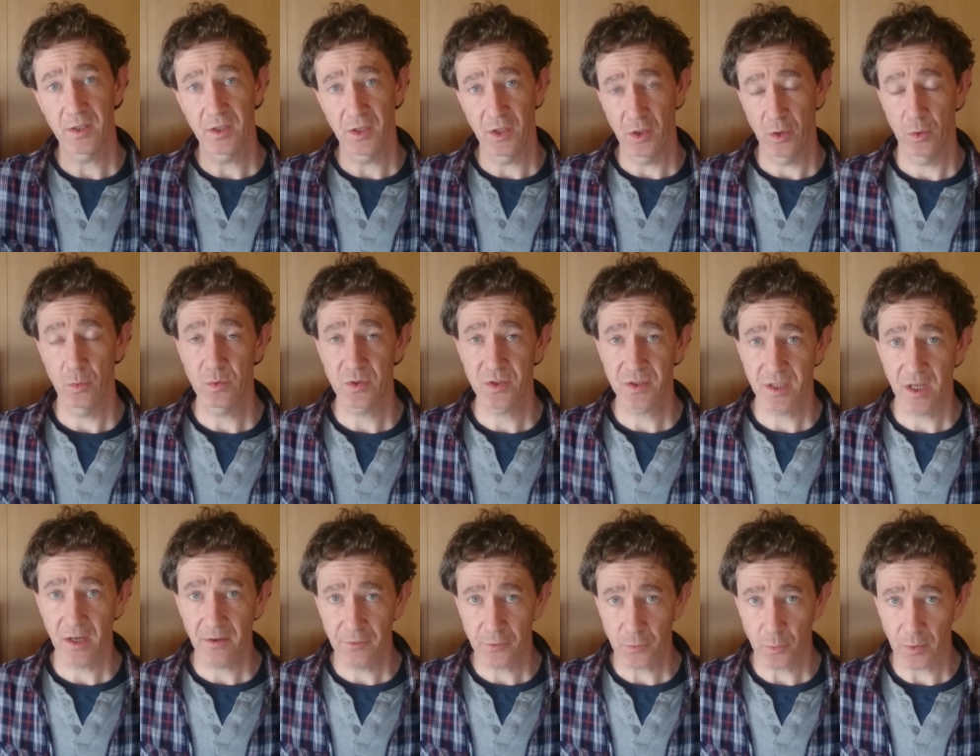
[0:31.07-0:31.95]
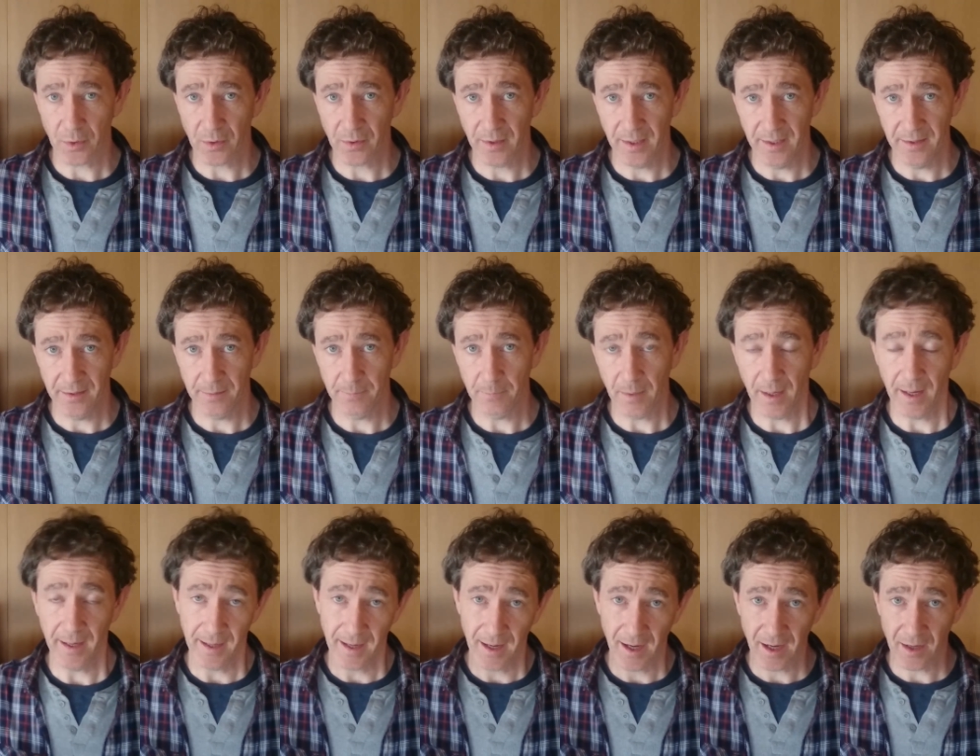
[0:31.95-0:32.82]
new software in them
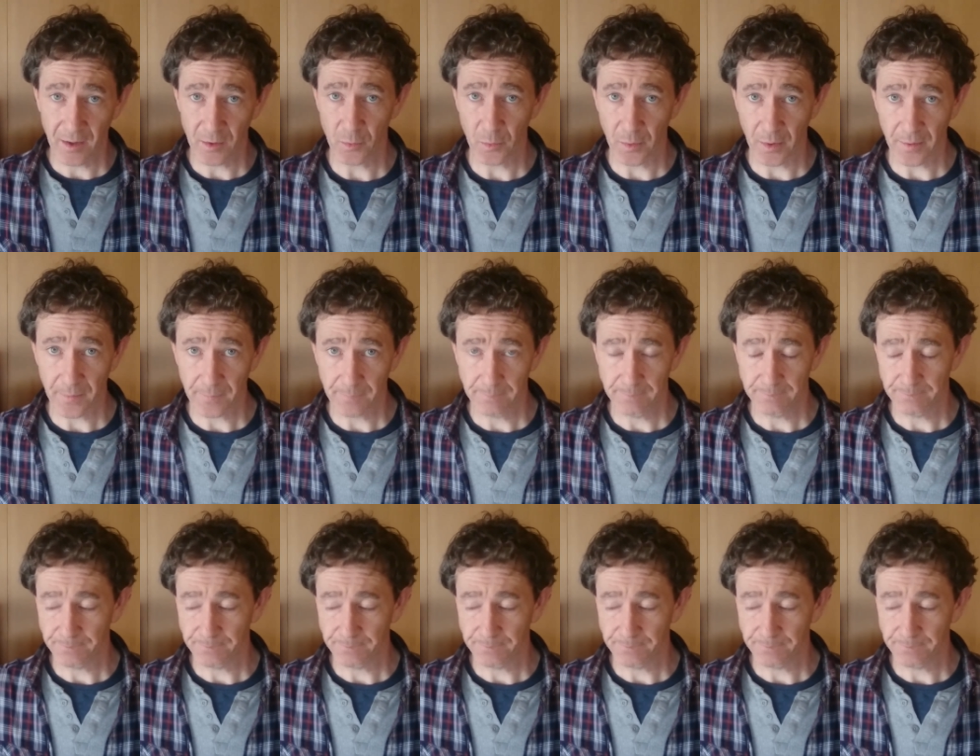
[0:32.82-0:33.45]
and hardware